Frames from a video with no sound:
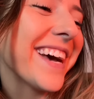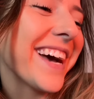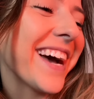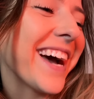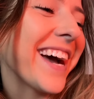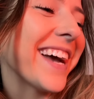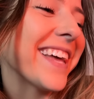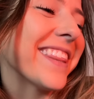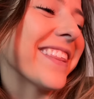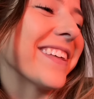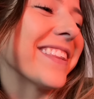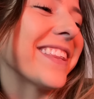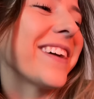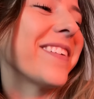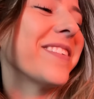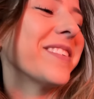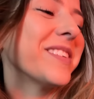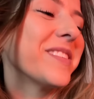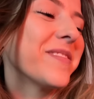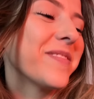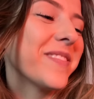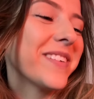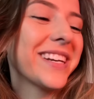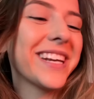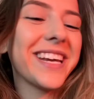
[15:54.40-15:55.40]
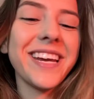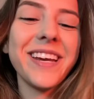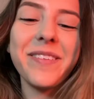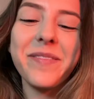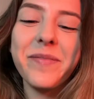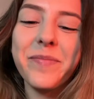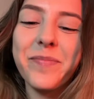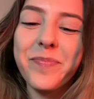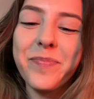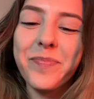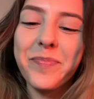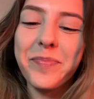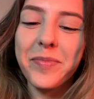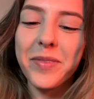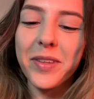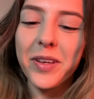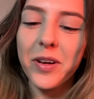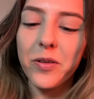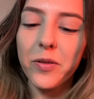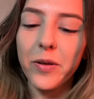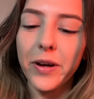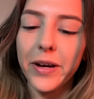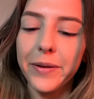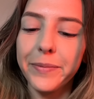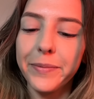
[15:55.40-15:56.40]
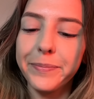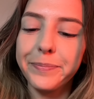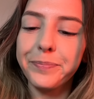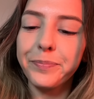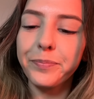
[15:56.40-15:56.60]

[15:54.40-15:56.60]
I thought that was funny. Okay,